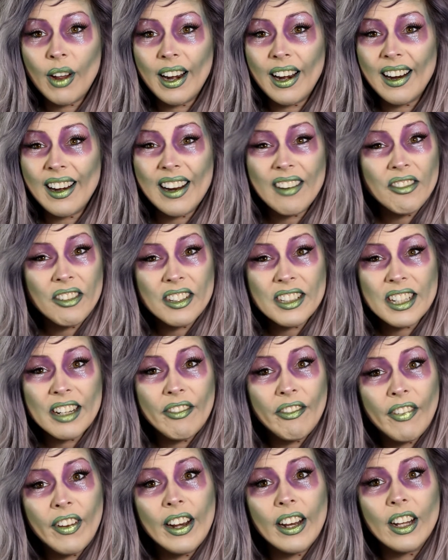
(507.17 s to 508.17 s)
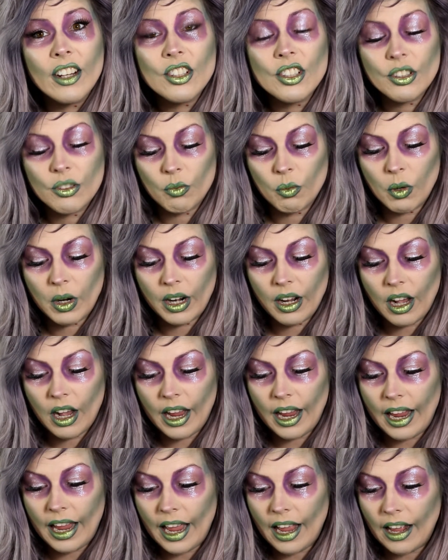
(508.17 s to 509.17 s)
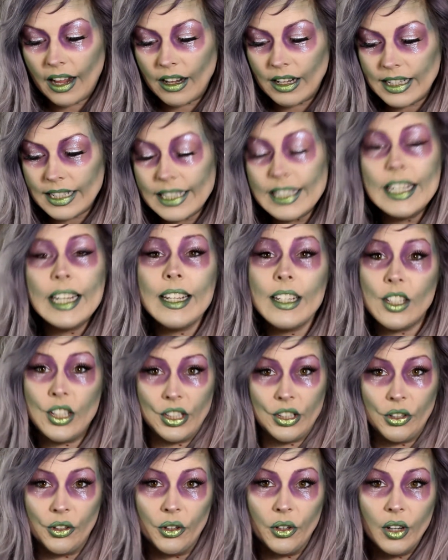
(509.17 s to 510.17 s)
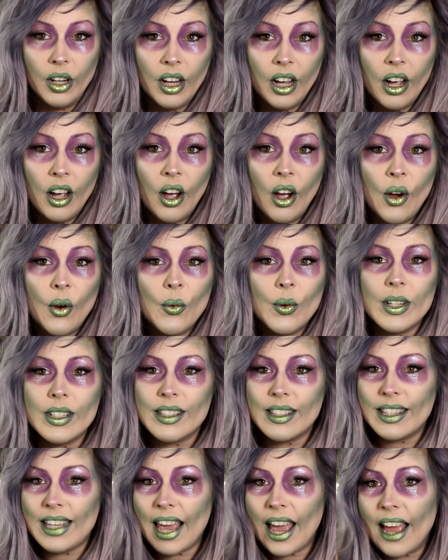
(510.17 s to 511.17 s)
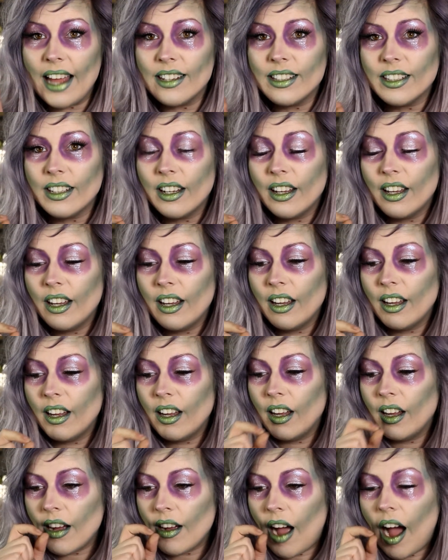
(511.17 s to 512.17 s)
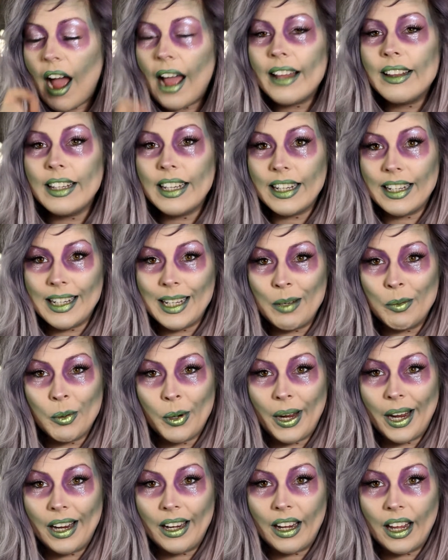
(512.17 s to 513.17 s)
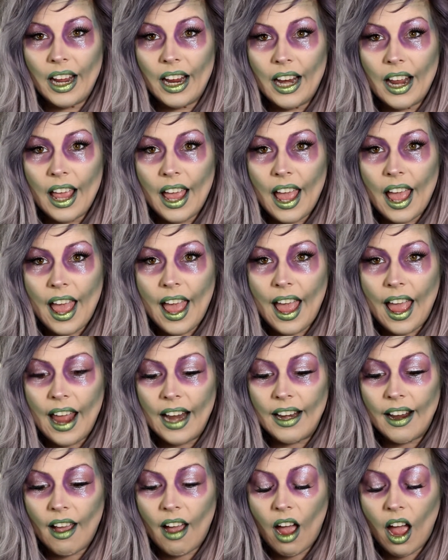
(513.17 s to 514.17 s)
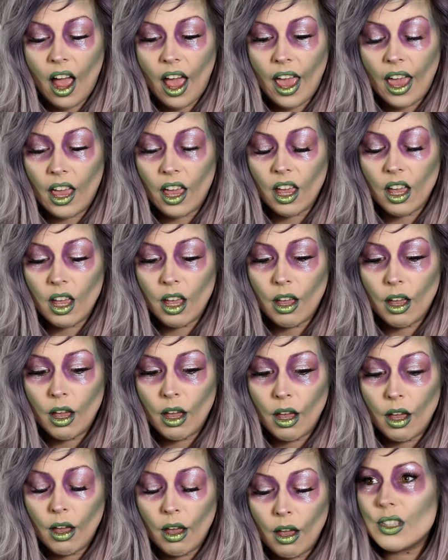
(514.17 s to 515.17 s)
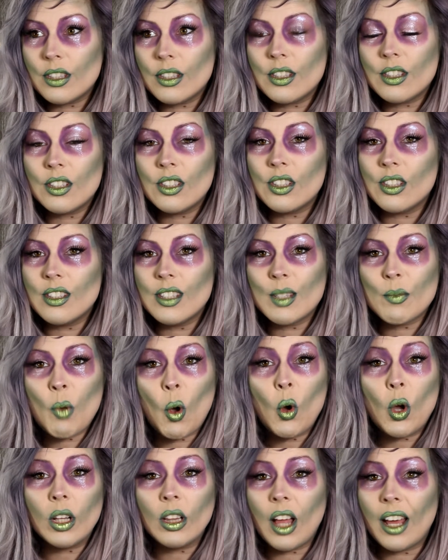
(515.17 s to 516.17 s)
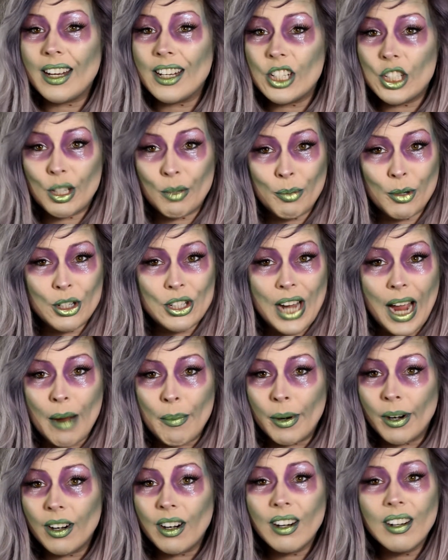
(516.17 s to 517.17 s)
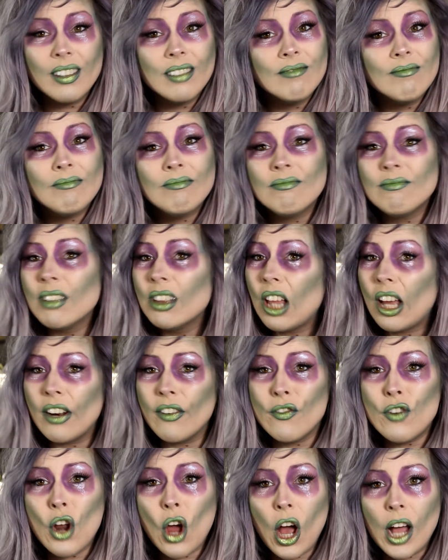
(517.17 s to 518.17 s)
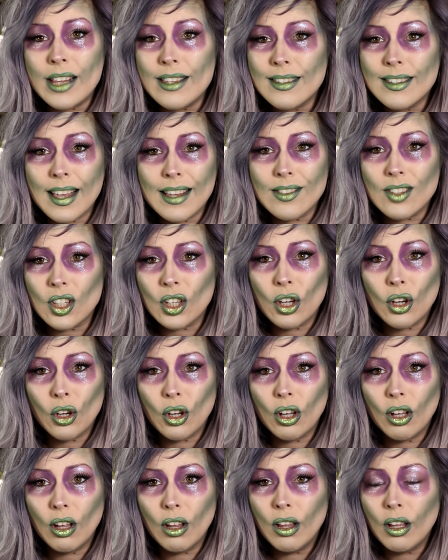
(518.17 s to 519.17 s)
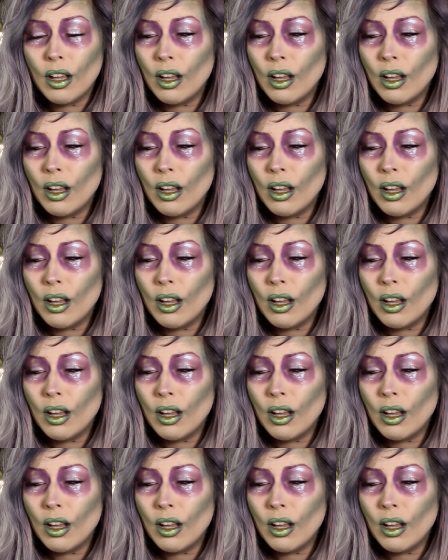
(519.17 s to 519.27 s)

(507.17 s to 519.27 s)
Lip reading: and I never did finish. What I did do was get highly inebriated and I spoke a lot of jibber jabber, a lot of nonsensical